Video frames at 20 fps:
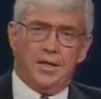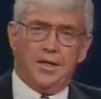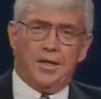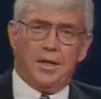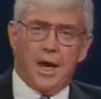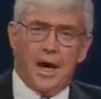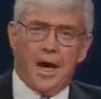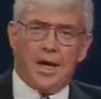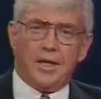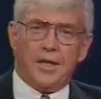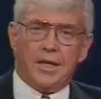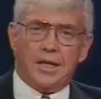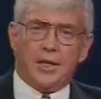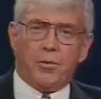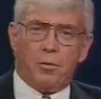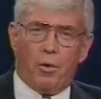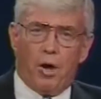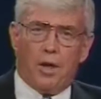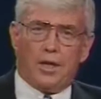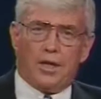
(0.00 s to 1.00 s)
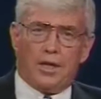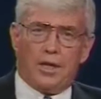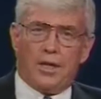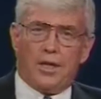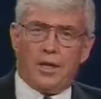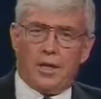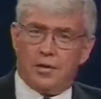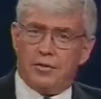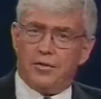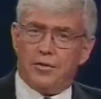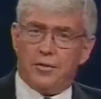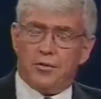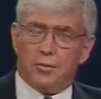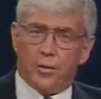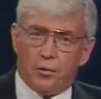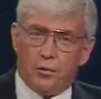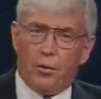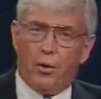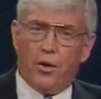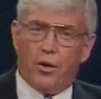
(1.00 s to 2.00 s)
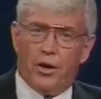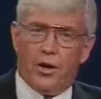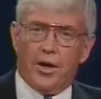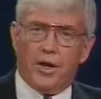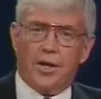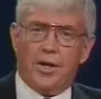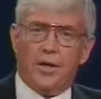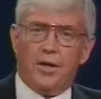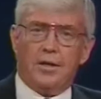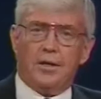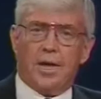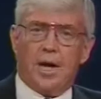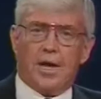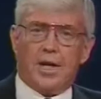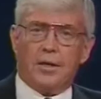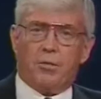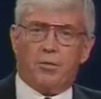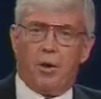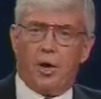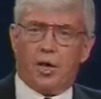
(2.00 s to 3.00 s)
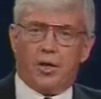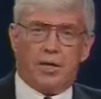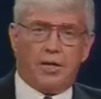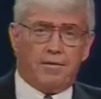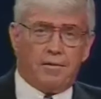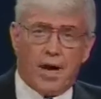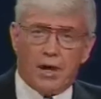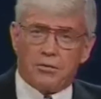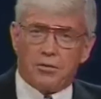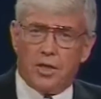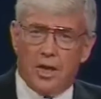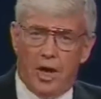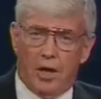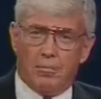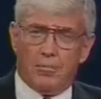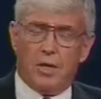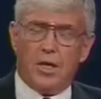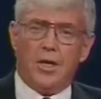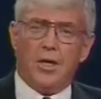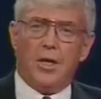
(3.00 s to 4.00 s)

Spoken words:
not equality of reward, not equality of outcome.